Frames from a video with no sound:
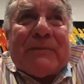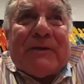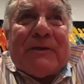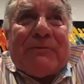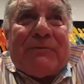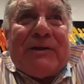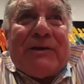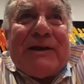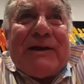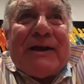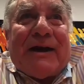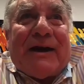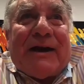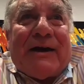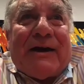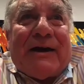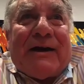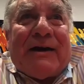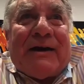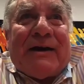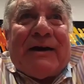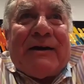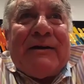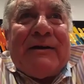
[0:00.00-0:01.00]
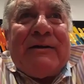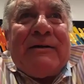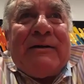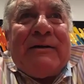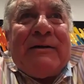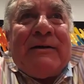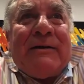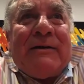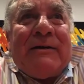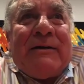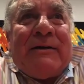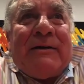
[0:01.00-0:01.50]
really are
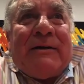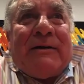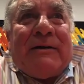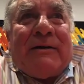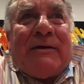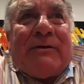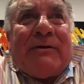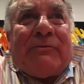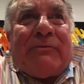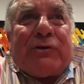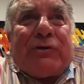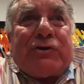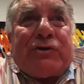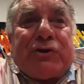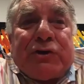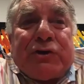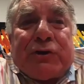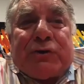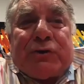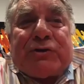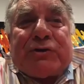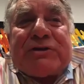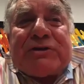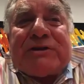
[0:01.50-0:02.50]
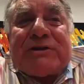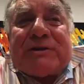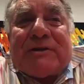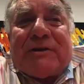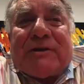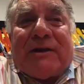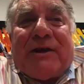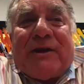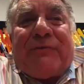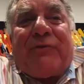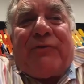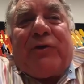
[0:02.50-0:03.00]
reduced
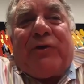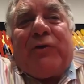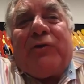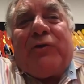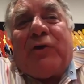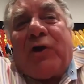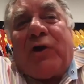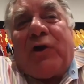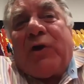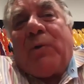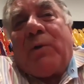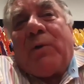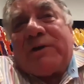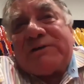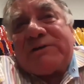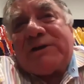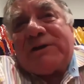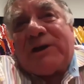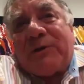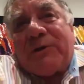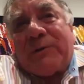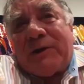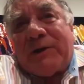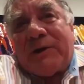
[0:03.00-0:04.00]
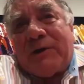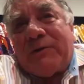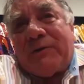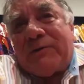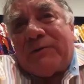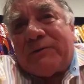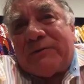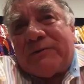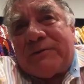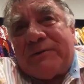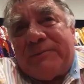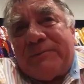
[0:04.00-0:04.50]
if you know what's going
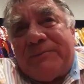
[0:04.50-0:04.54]
on.